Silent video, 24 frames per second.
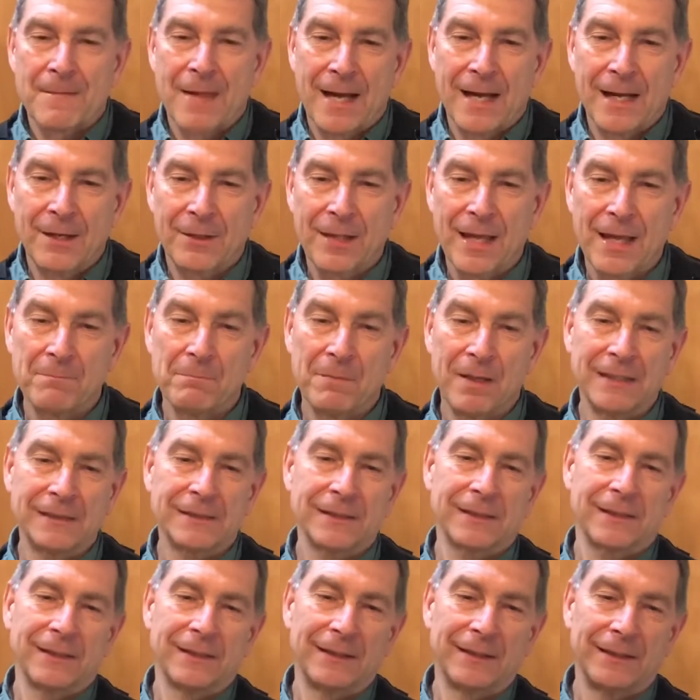Okay,
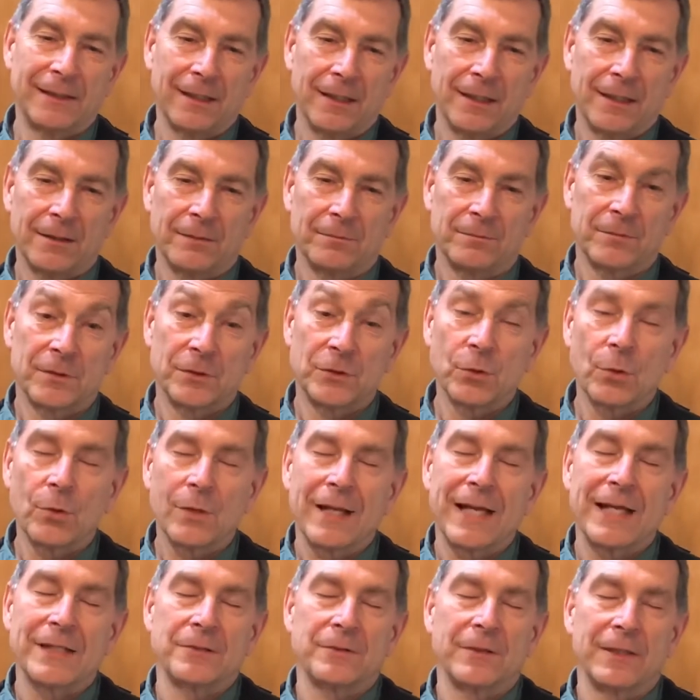basically, the short
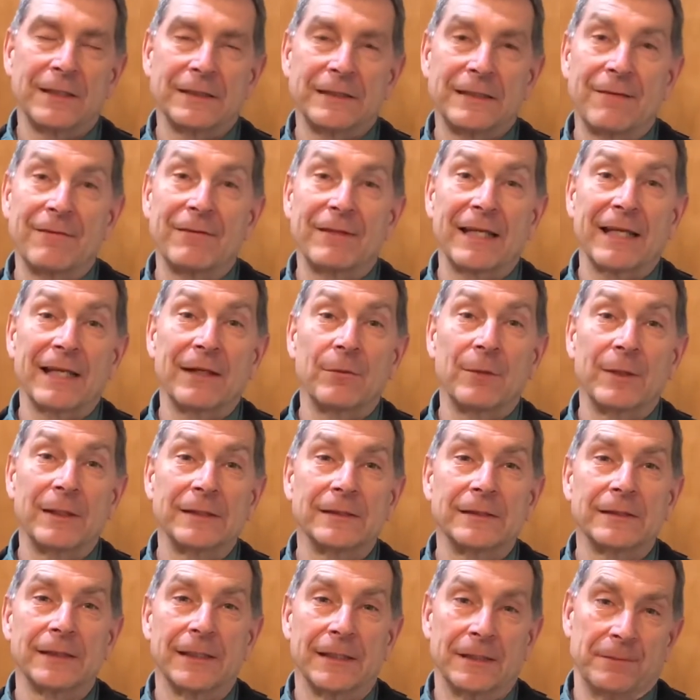answer is everything we can
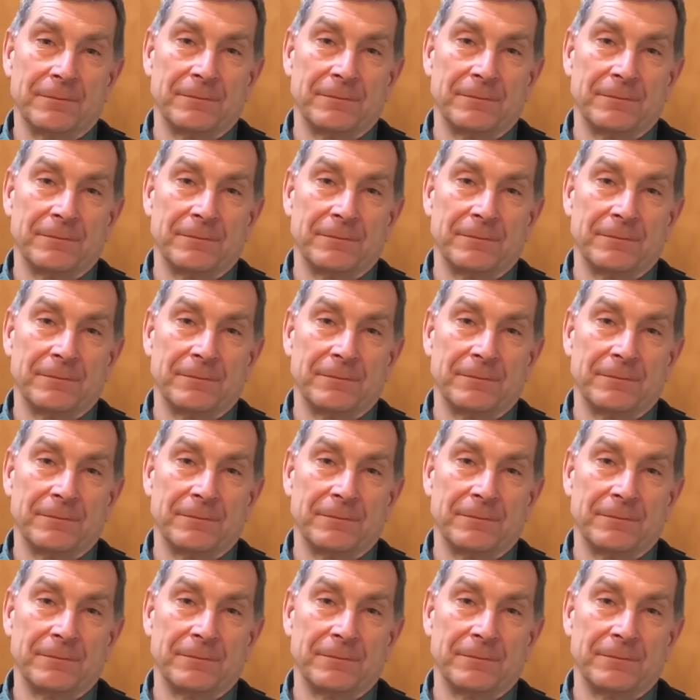see.